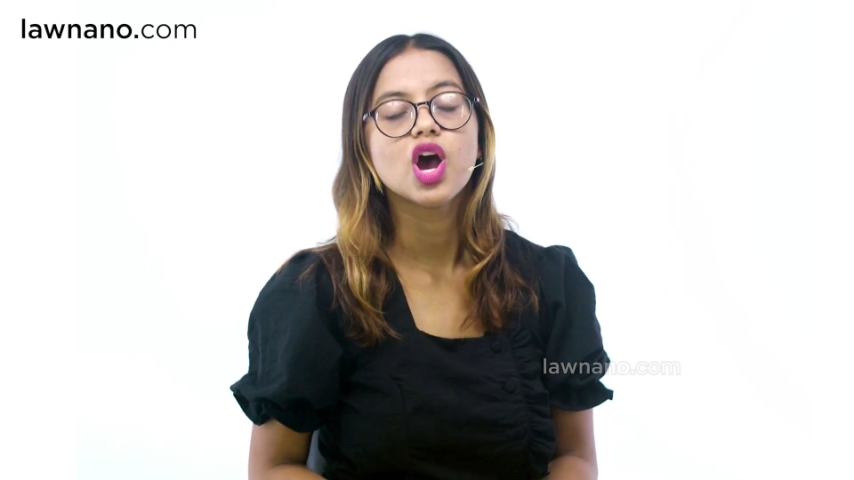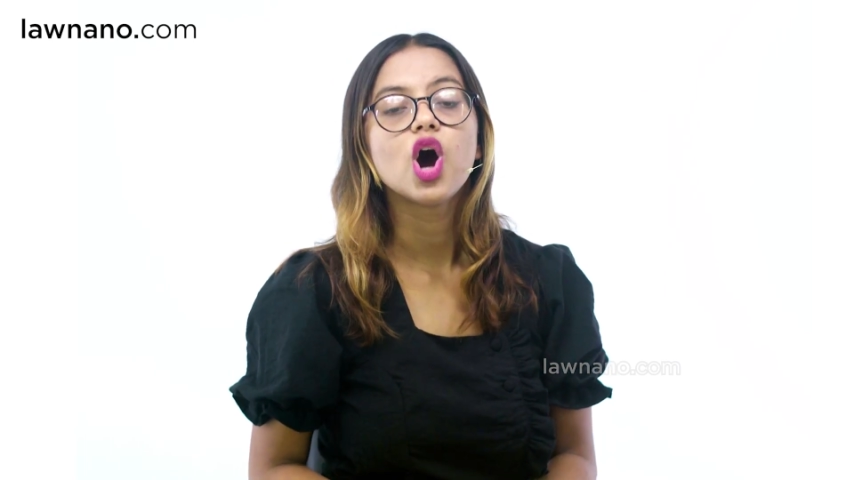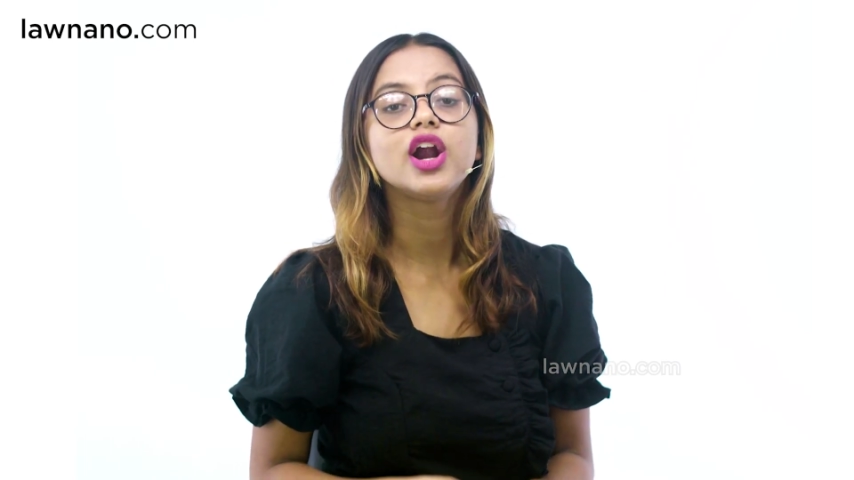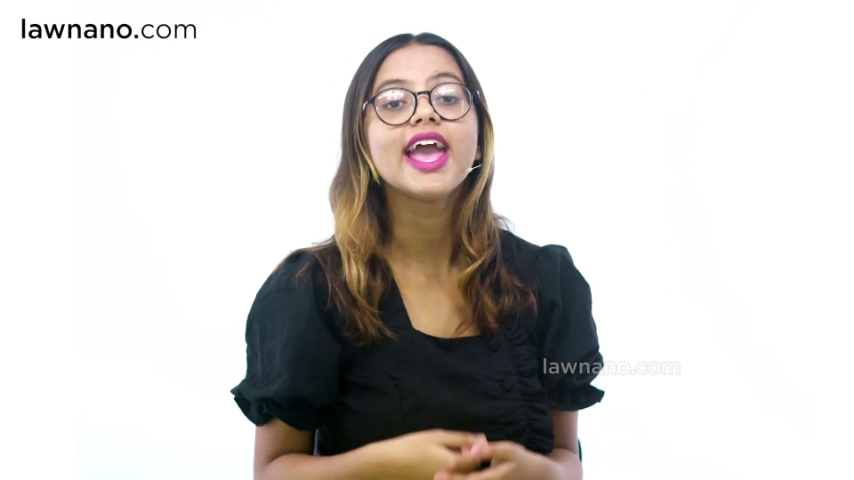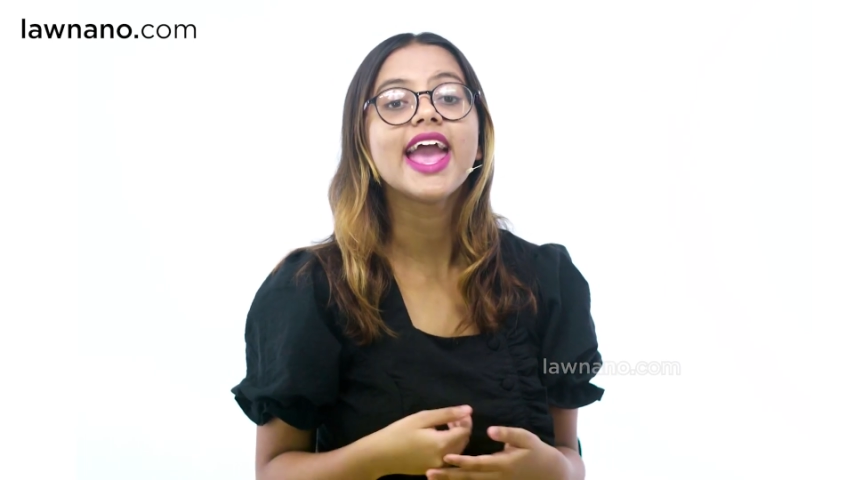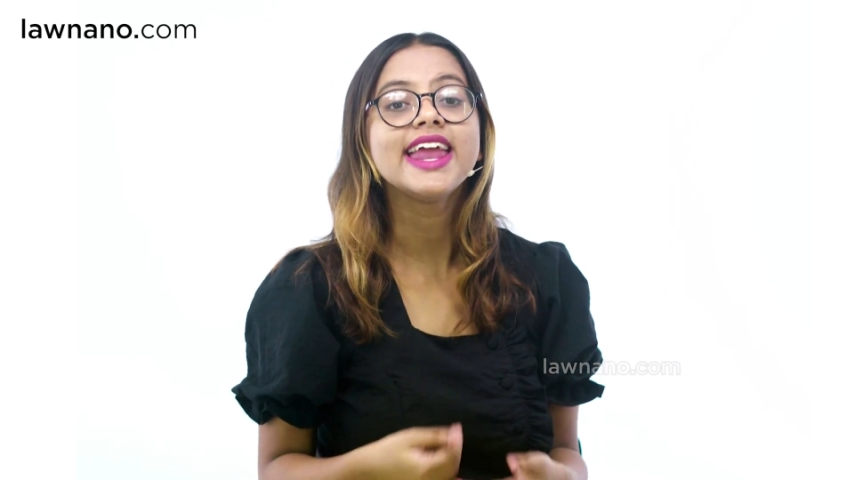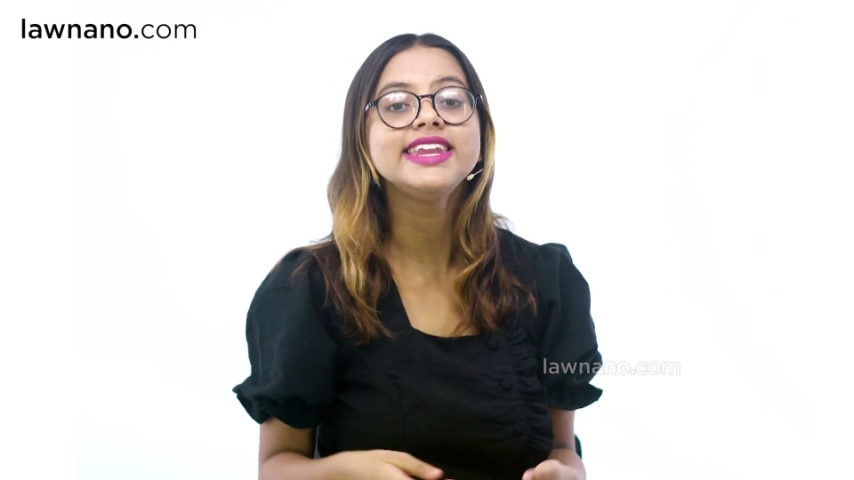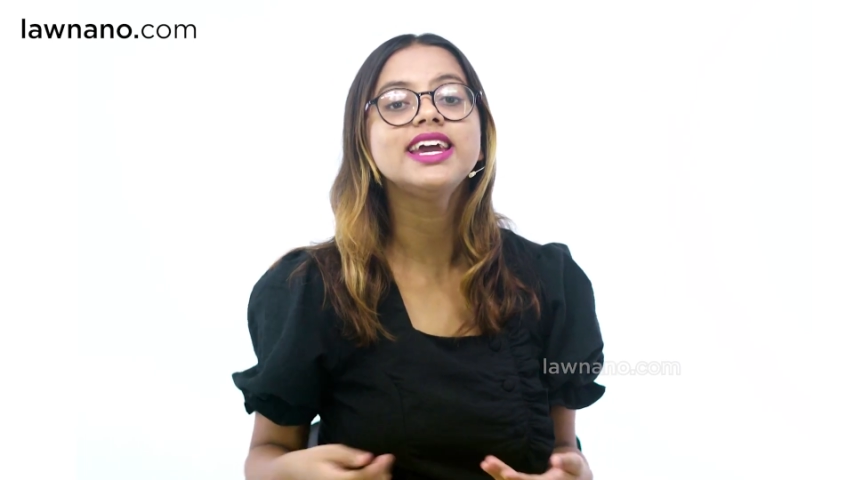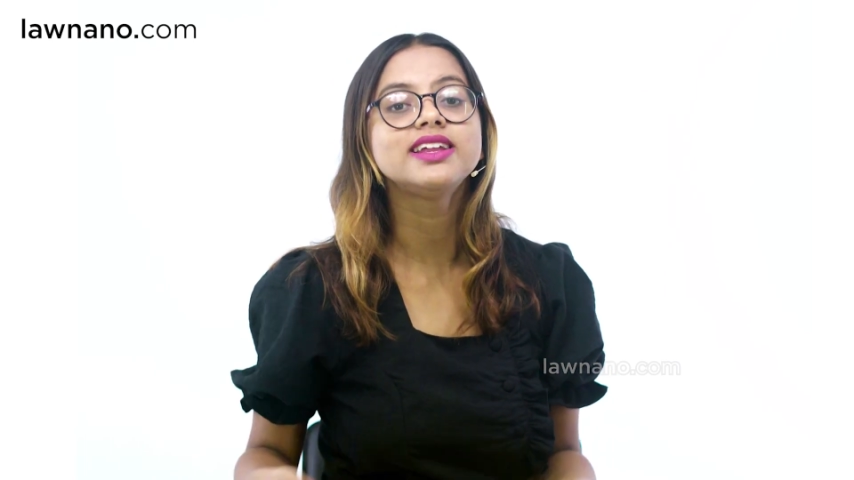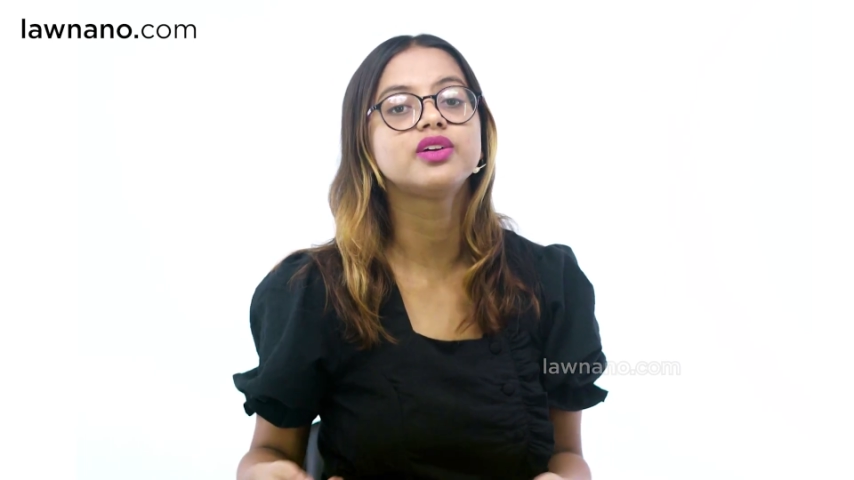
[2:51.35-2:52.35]
or
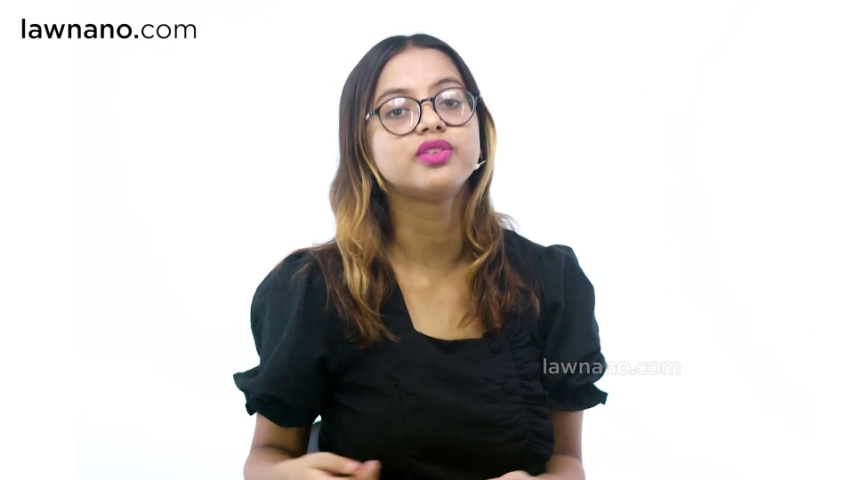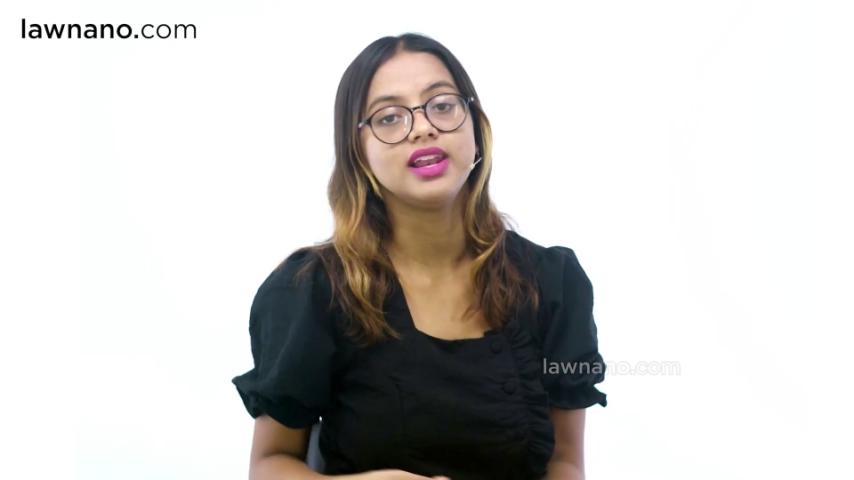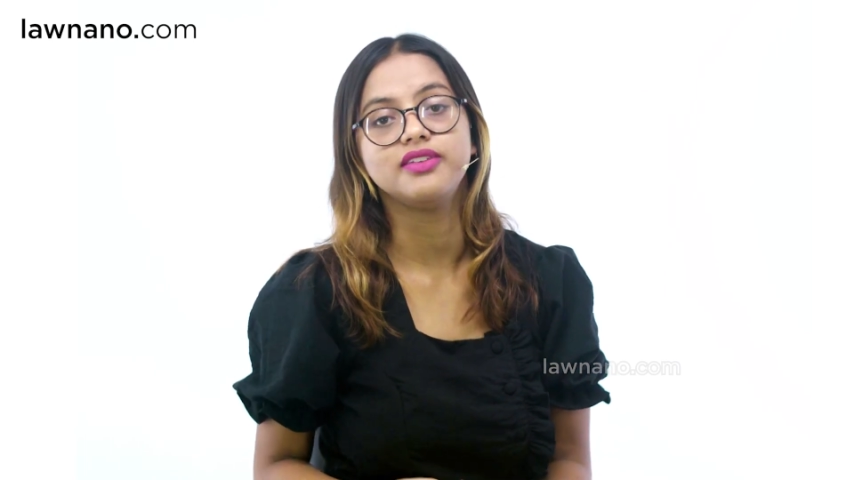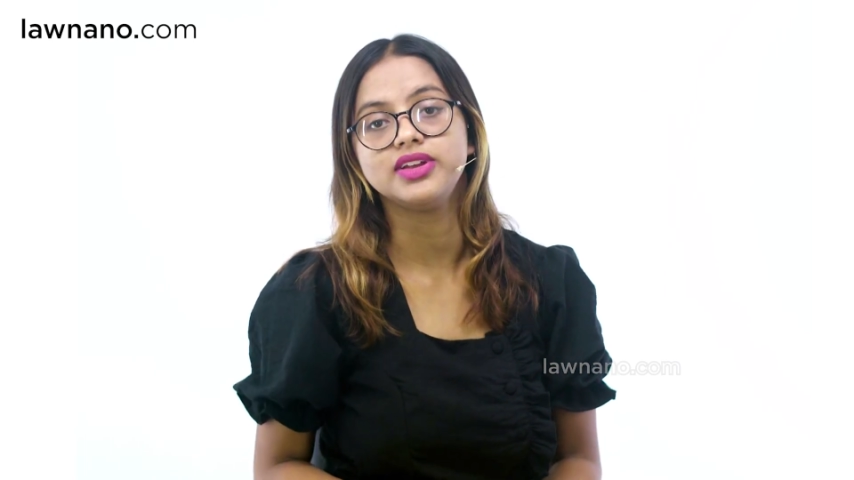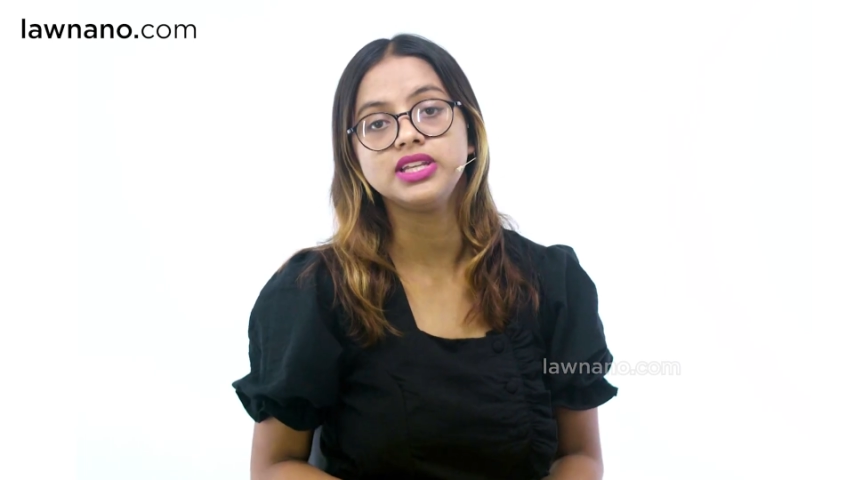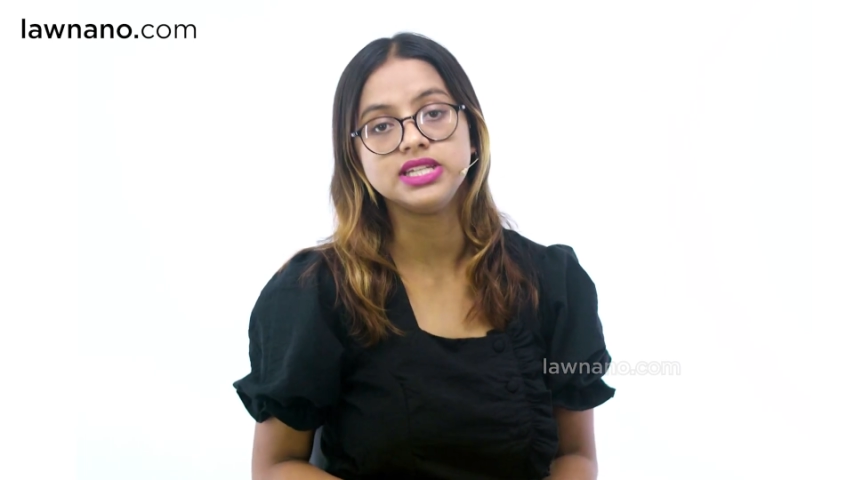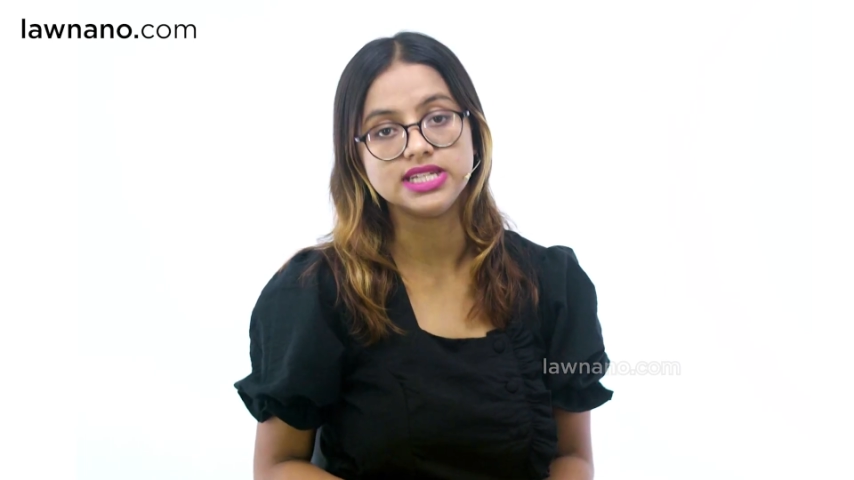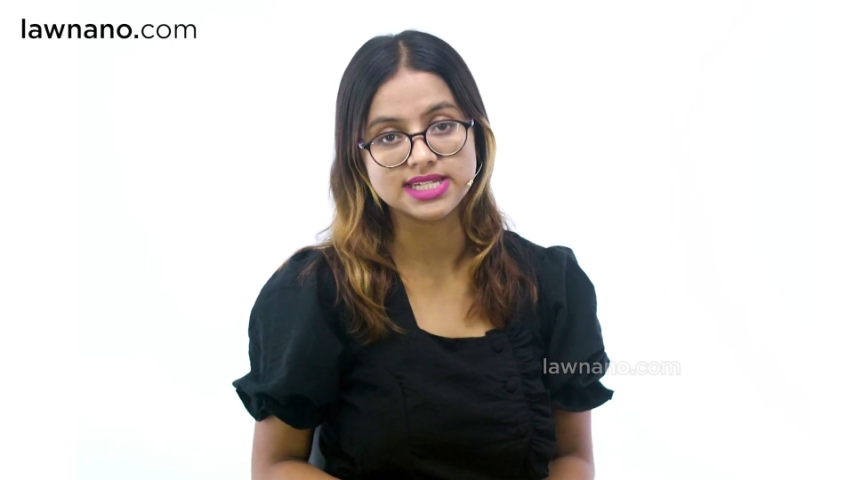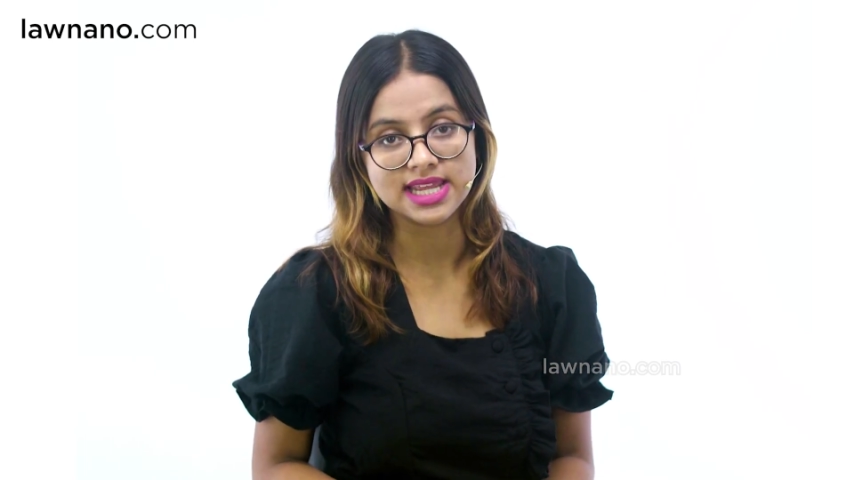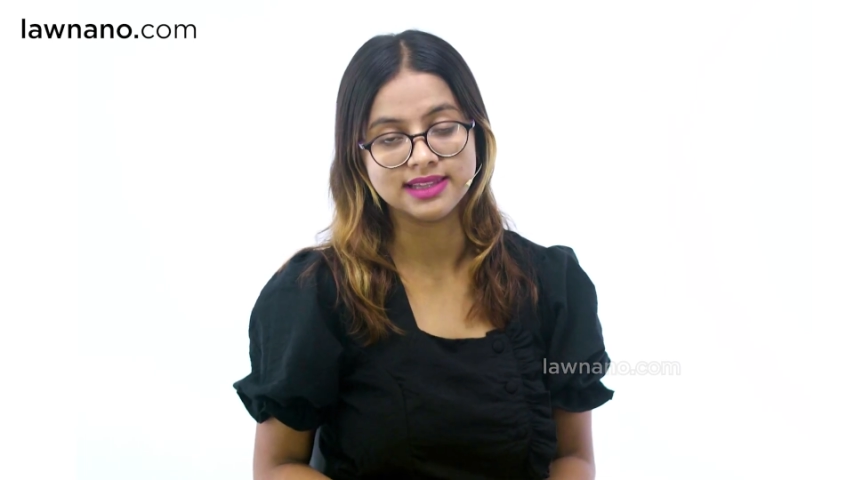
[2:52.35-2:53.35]
any other relevant
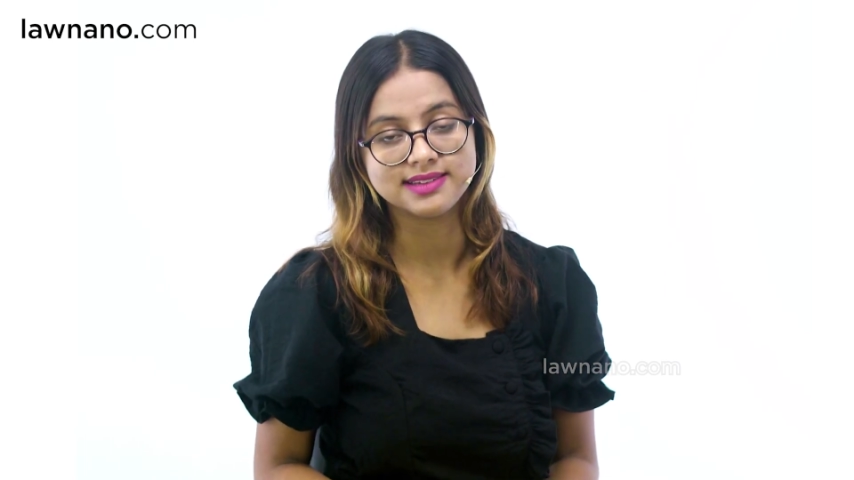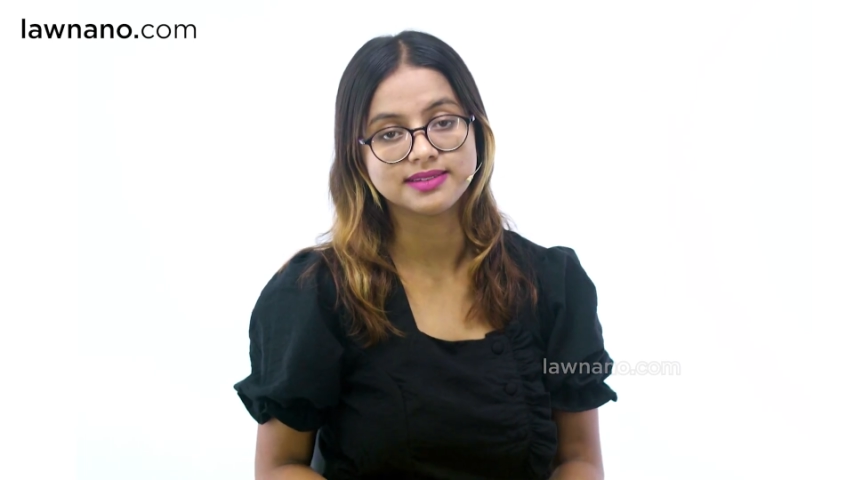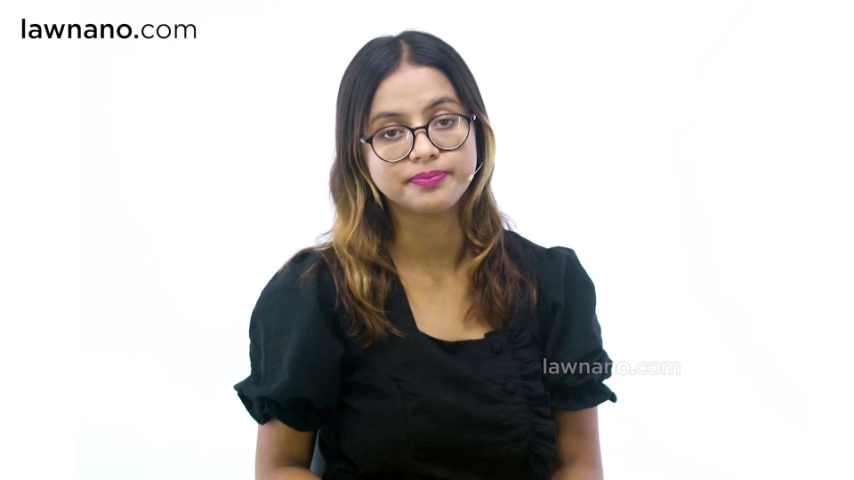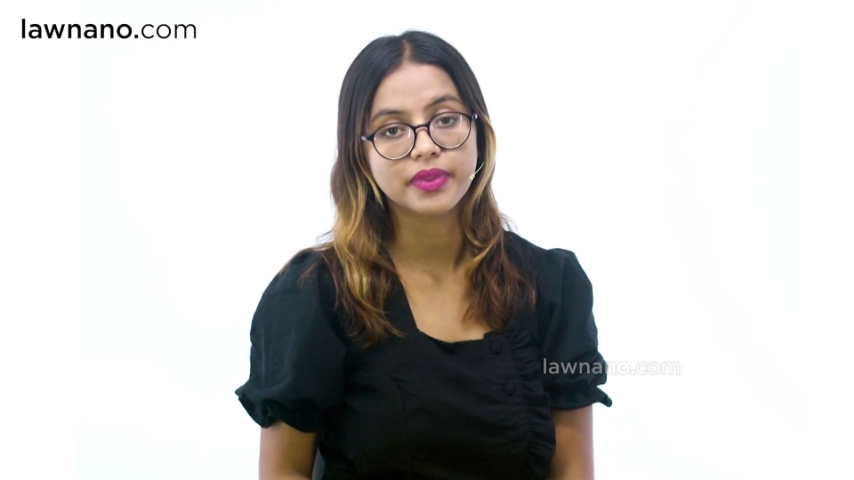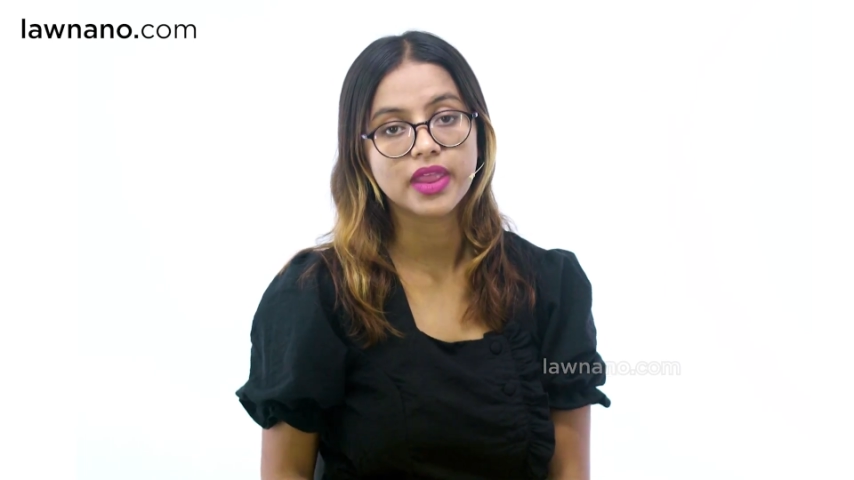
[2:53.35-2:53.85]
details.